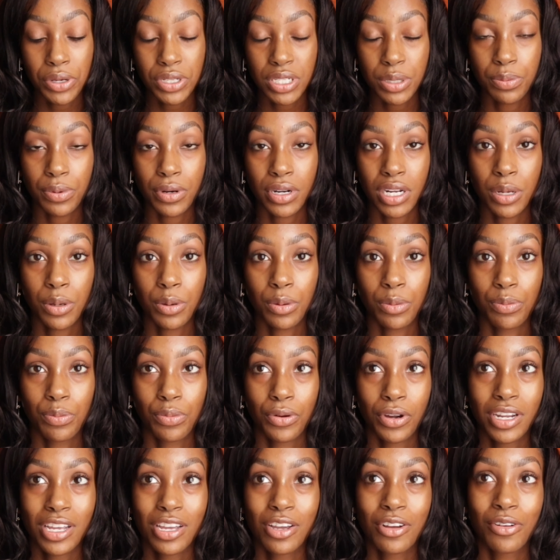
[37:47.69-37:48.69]
was a
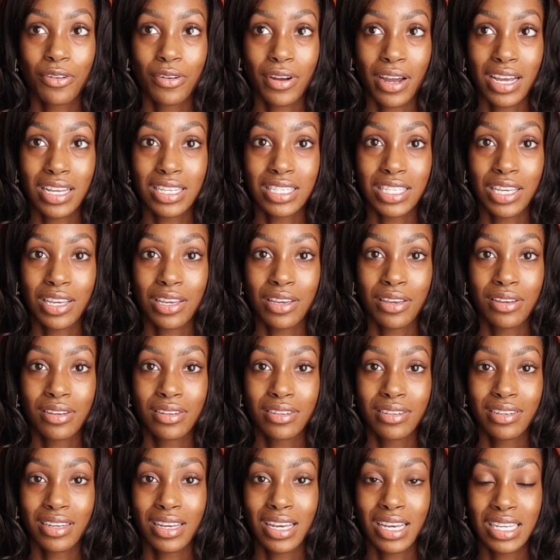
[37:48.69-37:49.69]
pretty crazy
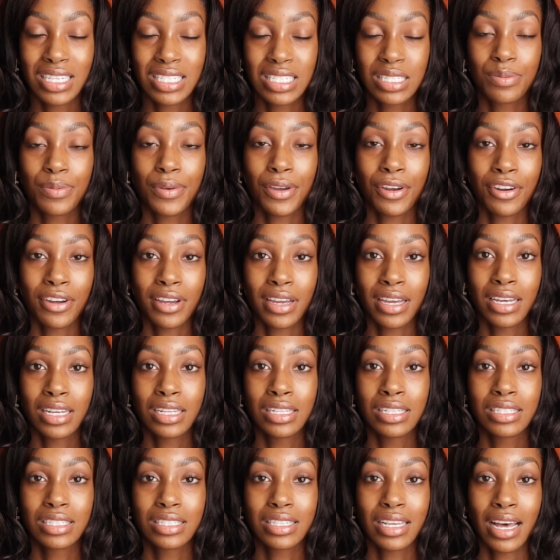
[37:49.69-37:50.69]

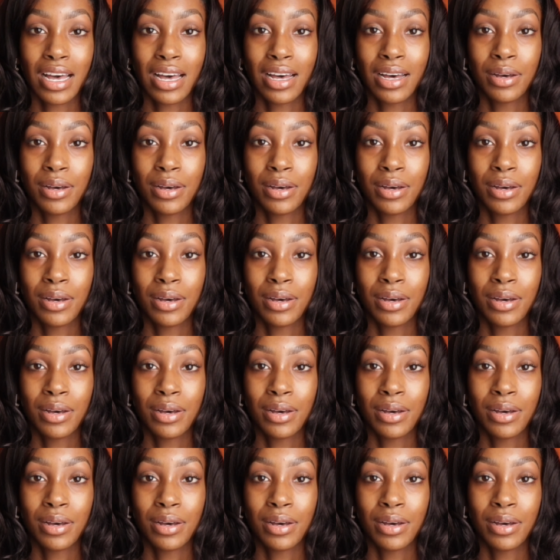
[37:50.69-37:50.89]
experience.